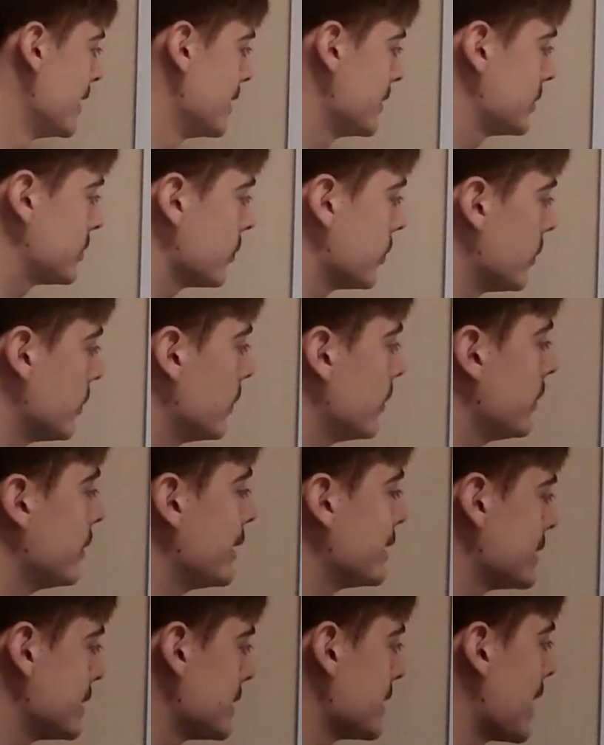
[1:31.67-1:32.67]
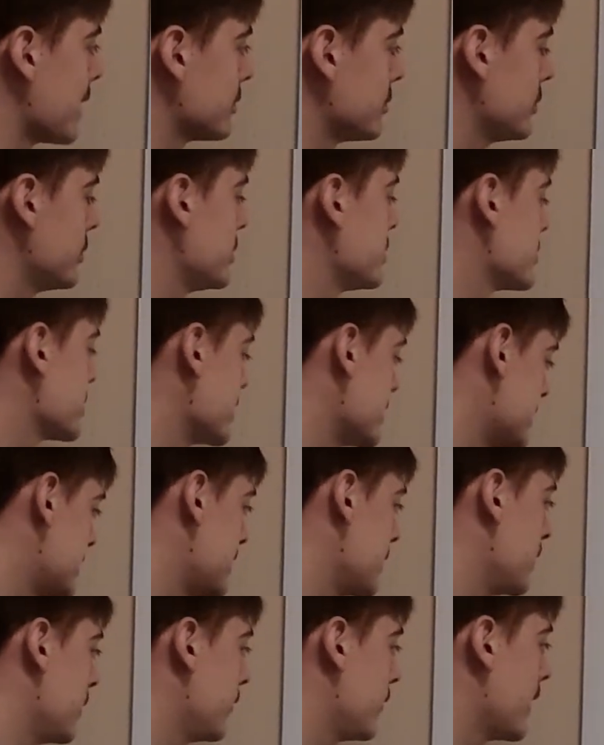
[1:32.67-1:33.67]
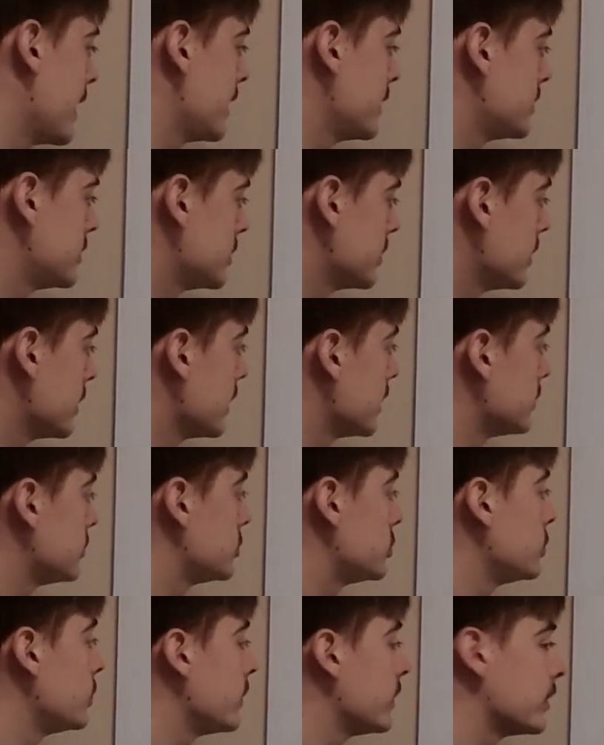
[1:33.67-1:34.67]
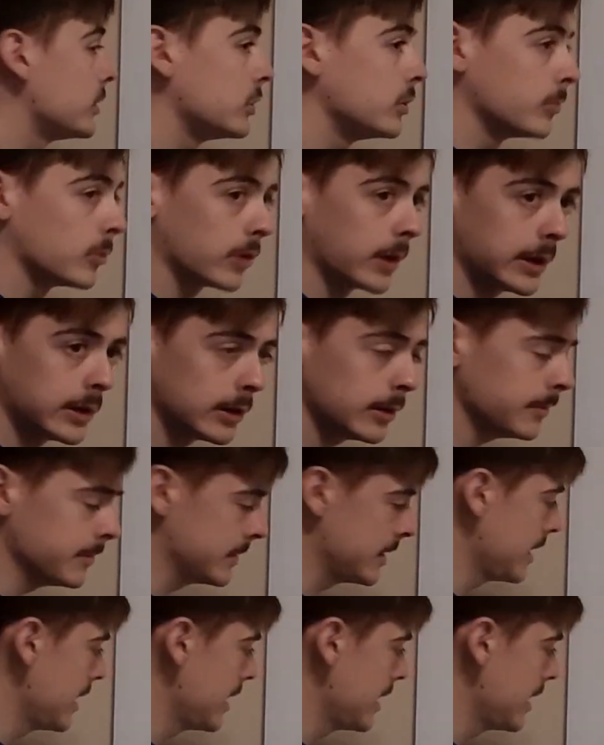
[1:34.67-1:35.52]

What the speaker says: So this is actually just going to simplify to a 2 in the numerator.